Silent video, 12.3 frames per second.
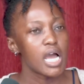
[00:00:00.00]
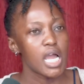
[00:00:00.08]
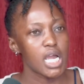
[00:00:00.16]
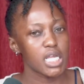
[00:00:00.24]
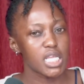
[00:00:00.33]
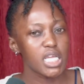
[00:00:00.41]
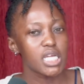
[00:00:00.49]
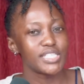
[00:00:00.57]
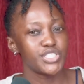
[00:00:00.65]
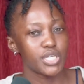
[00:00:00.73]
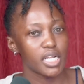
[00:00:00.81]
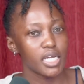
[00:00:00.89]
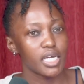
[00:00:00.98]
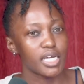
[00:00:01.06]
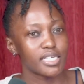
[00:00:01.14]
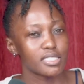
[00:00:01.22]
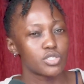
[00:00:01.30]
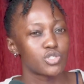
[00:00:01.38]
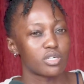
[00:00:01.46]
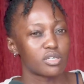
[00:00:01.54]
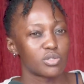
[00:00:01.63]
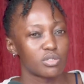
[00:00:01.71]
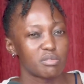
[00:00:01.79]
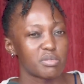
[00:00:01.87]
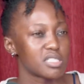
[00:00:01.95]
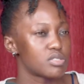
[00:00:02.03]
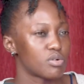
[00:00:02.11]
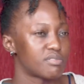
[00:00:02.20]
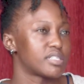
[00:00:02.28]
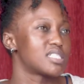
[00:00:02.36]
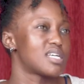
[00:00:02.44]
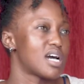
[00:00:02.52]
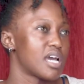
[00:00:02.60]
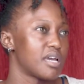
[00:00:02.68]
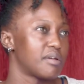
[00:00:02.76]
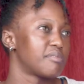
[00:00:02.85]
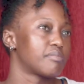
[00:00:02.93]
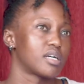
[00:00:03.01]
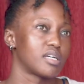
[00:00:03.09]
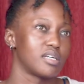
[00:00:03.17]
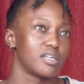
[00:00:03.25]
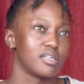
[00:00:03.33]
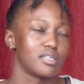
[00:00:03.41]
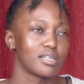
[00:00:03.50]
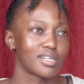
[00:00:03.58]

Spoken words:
I think initially I struggled, but over time I